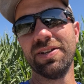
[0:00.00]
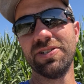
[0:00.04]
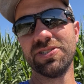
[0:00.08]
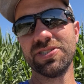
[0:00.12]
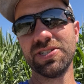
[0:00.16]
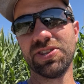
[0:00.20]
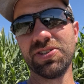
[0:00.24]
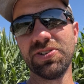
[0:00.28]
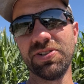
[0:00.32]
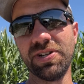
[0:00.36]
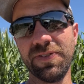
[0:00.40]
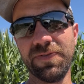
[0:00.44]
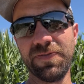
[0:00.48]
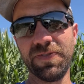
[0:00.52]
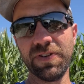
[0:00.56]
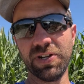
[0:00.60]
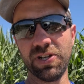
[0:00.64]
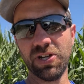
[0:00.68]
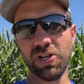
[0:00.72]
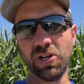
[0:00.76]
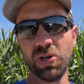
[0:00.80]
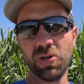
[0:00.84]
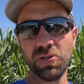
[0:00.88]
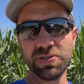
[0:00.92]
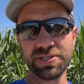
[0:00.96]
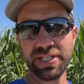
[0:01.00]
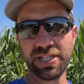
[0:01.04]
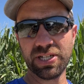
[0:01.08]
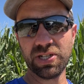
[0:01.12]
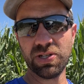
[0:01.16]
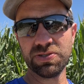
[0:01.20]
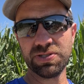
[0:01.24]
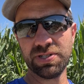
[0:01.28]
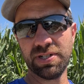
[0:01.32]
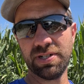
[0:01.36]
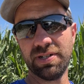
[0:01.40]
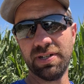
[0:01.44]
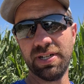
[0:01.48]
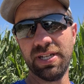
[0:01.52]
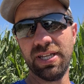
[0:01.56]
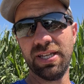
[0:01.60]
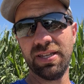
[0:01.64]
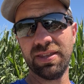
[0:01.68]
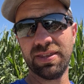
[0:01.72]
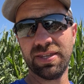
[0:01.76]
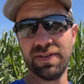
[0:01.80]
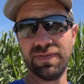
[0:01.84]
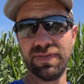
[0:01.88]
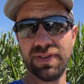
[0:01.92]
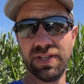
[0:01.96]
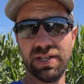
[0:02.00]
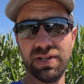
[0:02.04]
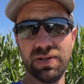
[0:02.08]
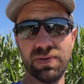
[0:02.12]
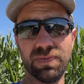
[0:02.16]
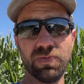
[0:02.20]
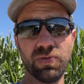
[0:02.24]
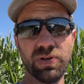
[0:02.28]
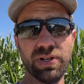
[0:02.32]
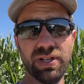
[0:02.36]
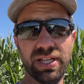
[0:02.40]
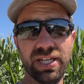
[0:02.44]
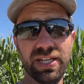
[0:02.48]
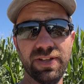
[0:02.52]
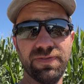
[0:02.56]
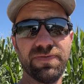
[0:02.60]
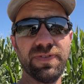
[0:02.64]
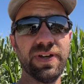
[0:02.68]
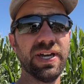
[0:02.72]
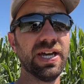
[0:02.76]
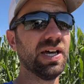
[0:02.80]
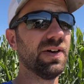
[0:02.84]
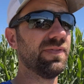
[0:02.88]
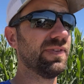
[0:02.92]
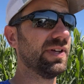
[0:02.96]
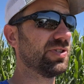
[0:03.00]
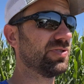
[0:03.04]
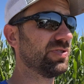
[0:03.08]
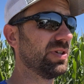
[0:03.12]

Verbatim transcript: There's a 30-foot hose that goes underneath of the relief valve that